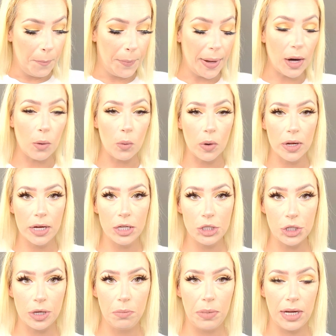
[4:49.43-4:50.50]
but it really
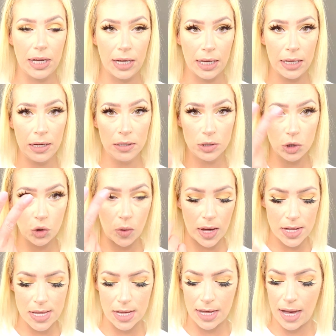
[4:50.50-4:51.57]
should be
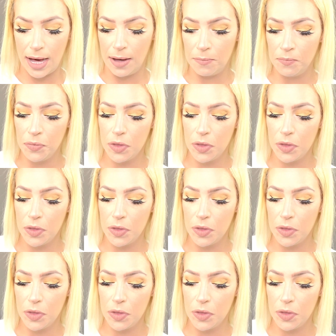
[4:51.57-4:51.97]
twice a day.